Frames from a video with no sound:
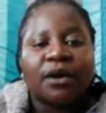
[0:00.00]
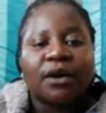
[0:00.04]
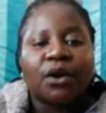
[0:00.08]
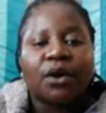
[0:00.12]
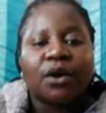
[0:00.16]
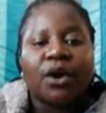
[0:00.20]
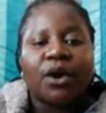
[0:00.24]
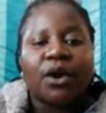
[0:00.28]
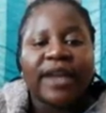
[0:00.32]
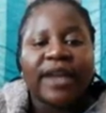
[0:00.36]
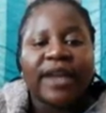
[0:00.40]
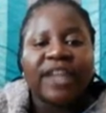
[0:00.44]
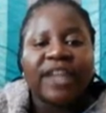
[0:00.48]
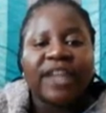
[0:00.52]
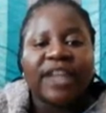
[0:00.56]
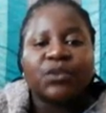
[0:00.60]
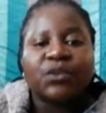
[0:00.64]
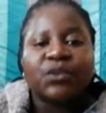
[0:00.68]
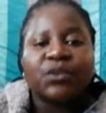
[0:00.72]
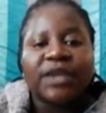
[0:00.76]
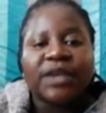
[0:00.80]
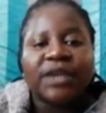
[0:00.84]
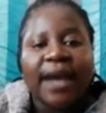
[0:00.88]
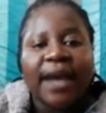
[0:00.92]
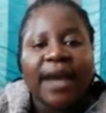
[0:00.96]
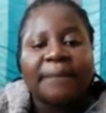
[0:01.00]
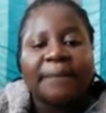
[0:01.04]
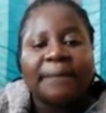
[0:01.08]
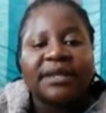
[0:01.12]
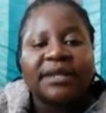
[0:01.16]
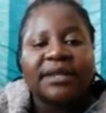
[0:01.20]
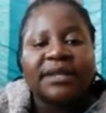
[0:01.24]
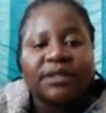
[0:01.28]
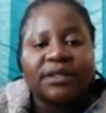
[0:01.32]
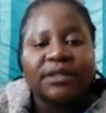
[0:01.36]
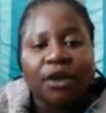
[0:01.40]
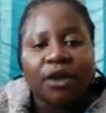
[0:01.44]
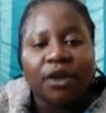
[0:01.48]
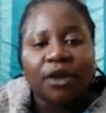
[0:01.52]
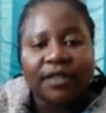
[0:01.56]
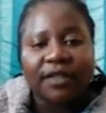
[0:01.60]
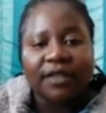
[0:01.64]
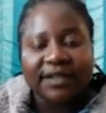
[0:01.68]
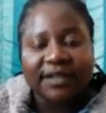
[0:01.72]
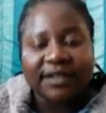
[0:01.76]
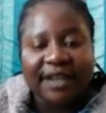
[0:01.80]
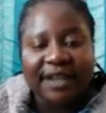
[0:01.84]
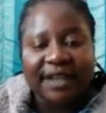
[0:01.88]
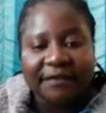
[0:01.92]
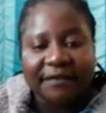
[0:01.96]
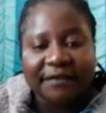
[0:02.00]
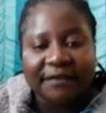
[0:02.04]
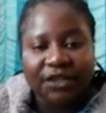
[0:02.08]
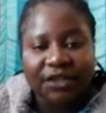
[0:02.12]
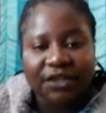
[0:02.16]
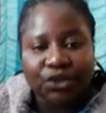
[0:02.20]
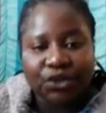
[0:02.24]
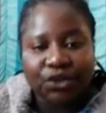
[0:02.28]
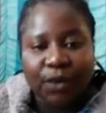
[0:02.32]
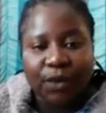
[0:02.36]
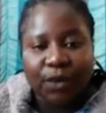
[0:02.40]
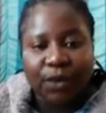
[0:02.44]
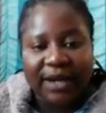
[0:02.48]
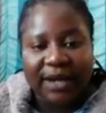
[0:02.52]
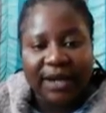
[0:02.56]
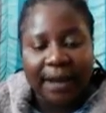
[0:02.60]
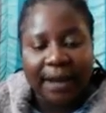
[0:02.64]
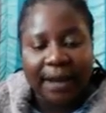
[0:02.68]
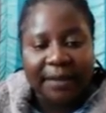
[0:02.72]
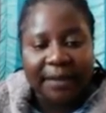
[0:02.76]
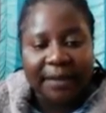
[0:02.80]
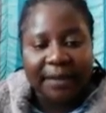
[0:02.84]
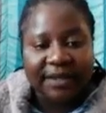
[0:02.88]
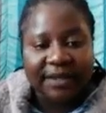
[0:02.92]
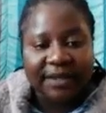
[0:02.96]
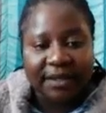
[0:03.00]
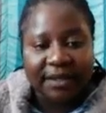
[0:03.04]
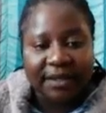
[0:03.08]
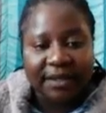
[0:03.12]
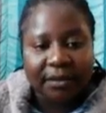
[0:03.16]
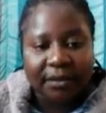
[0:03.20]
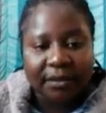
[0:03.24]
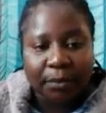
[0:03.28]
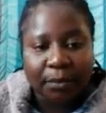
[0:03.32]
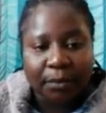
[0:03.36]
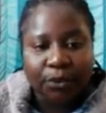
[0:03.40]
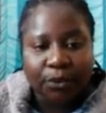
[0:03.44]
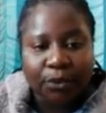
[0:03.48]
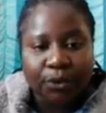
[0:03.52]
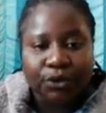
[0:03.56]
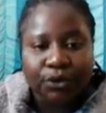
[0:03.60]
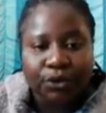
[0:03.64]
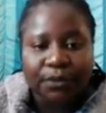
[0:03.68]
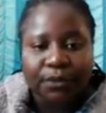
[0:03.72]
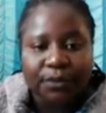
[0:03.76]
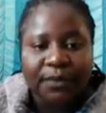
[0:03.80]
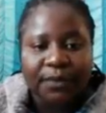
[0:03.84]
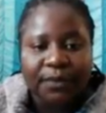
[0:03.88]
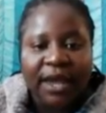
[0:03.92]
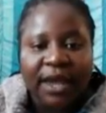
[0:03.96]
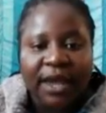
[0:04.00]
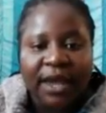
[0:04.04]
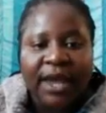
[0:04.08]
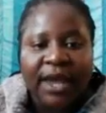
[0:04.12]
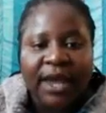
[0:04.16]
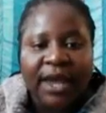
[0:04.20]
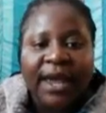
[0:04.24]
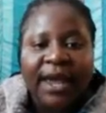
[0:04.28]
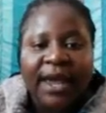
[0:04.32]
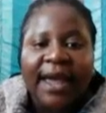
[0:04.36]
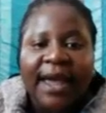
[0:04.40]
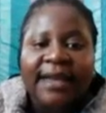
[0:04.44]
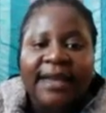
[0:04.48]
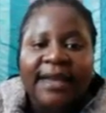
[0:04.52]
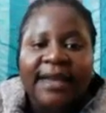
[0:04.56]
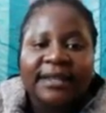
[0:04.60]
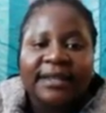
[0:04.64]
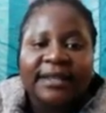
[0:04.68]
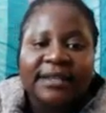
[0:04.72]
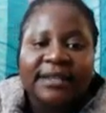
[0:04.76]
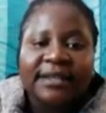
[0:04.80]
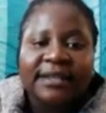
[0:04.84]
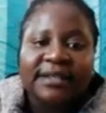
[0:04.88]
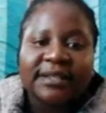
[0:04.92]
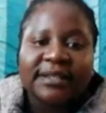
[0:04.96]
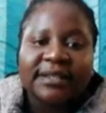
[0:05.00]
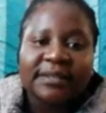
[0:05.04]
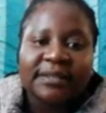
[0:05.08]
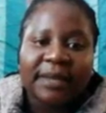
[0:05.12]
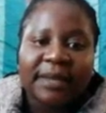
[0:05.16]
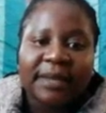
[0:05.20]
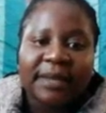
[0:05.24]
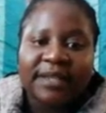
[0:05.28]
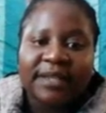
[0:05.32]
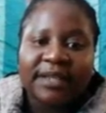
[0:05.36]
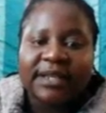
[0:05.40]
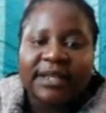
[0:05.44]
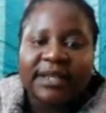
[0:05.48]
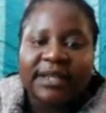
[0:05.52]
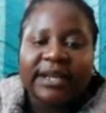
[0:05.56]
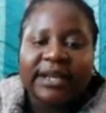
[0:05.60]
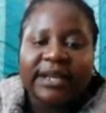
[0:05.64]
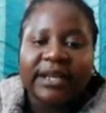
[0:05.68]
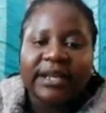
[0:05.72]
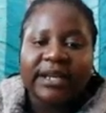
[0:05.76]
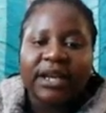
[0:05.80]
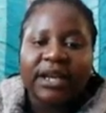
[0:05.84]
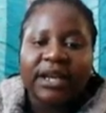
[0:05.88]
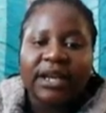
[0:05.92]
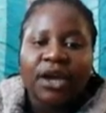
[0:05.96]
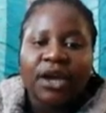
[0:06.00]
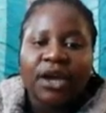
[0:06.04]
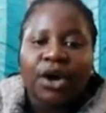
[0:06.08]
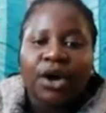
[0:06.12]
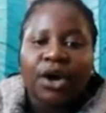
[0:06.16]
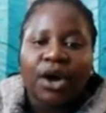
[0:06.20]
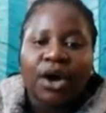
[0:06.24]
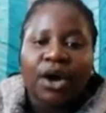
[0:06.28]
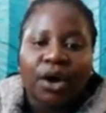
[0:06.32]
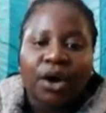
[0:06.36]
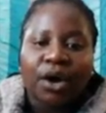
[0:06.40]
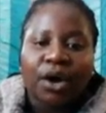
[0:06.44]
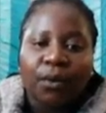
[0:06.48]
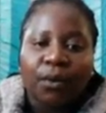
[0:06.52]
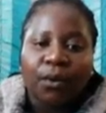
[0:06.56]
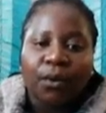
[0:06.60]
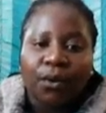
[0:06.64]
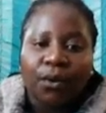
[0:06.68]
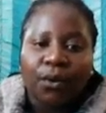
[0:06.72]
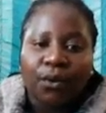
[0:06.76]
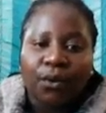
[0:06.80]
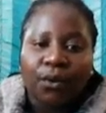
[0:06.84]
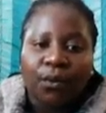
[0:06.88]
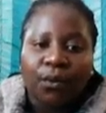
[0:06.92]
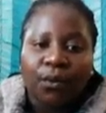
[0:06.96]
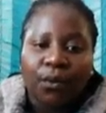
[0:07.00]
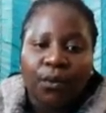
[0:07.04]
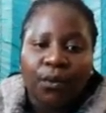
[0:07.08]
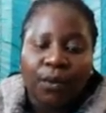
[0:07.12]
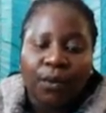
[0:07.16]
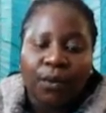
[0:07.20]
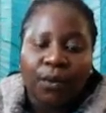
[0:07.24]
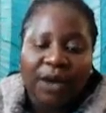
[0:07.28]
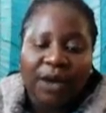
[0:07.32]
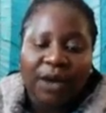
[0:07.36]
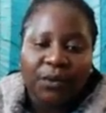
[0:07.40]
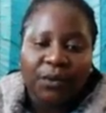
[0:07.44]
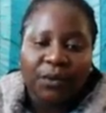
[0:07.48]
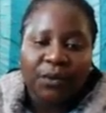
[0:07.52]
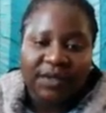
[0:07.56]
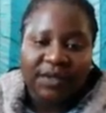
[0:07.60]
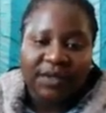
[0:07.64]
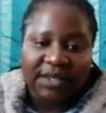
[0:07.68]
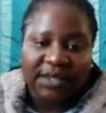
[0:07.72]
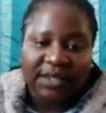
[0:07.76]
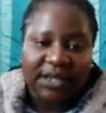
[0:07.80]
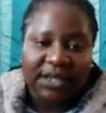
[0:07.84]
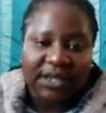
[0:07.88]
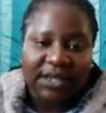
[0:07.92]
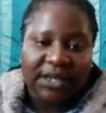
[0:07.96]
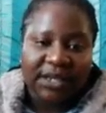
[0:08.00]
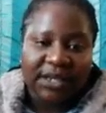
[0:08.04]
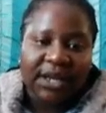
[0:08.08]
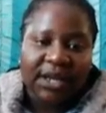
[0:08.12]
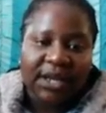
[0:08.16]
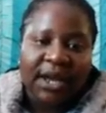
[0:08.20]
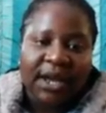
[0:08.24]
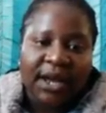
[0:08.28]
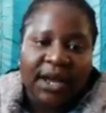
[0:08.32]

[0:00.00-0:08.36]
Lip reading: connects what happens on the surface to what happens in the bottom. And this is basically what we see.